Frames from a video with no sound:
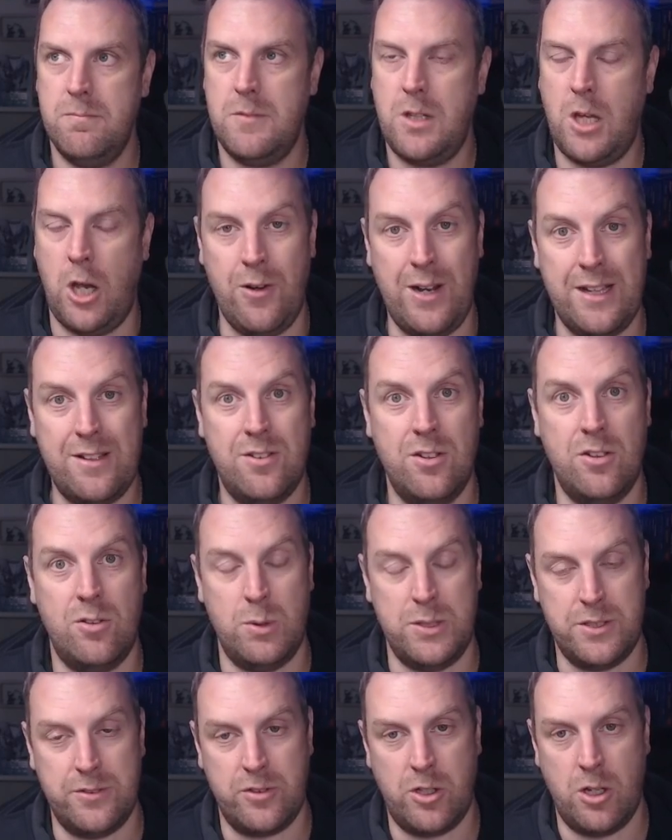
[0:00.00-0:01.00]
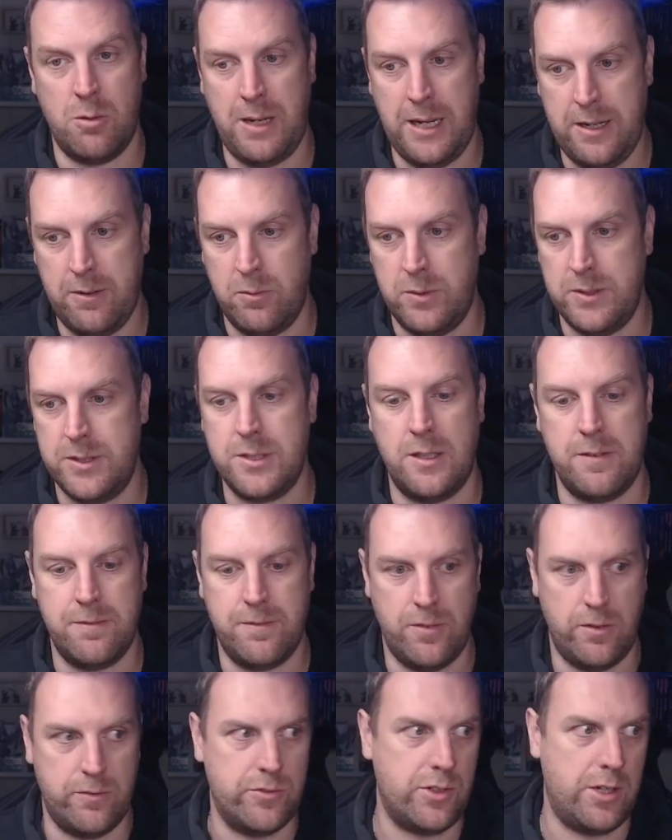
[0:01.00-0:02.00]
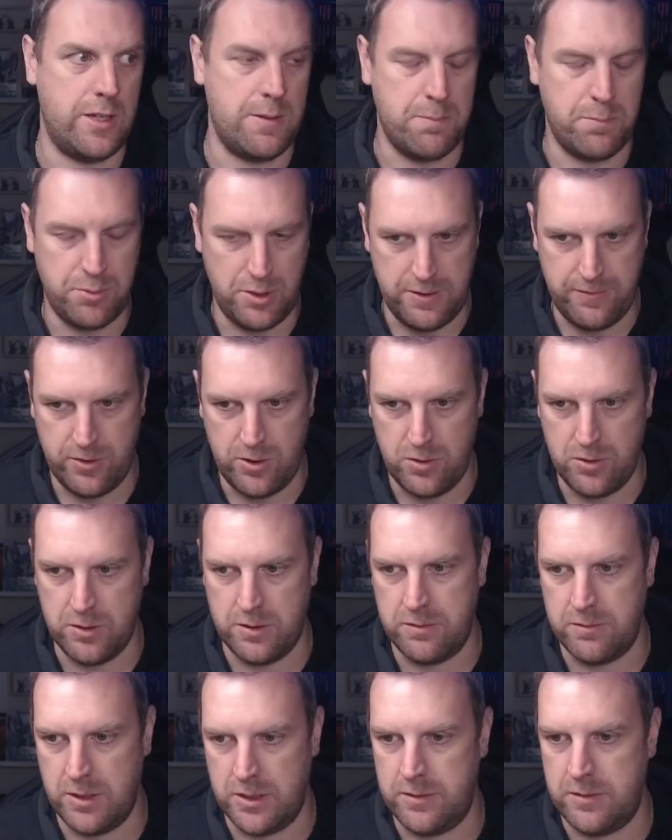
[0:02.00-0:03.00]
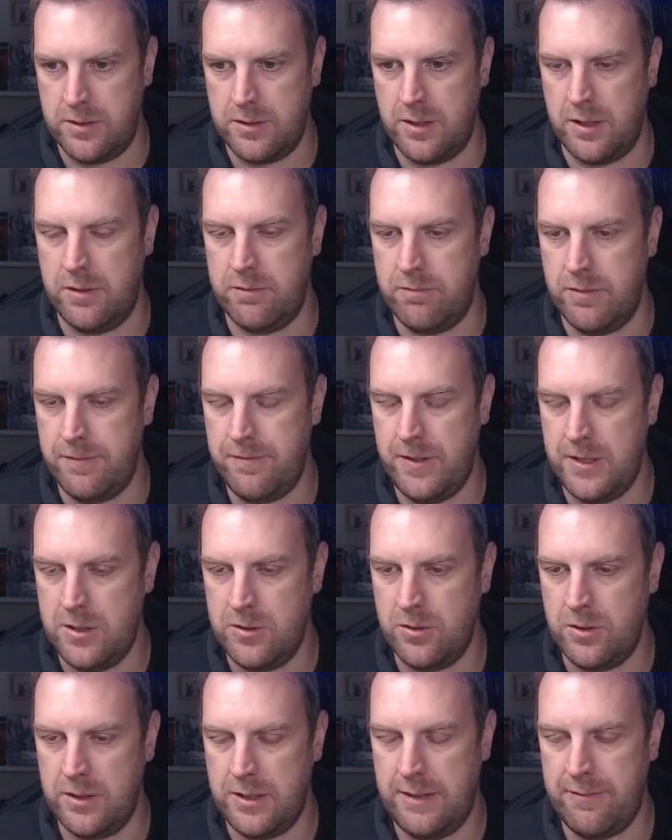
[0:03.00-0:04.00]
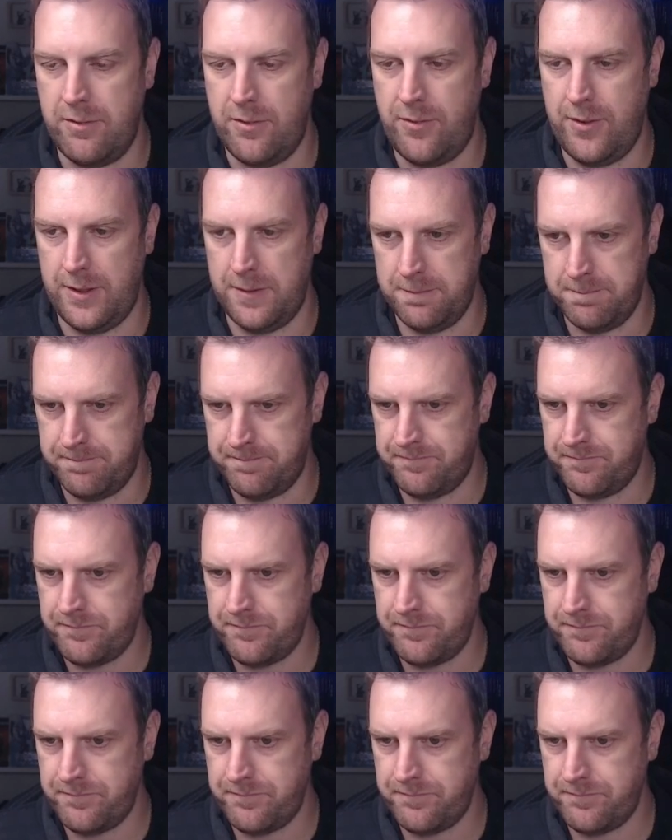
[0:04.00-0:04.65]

codexes which have come out, which I've obviously previewed and revealed and everything,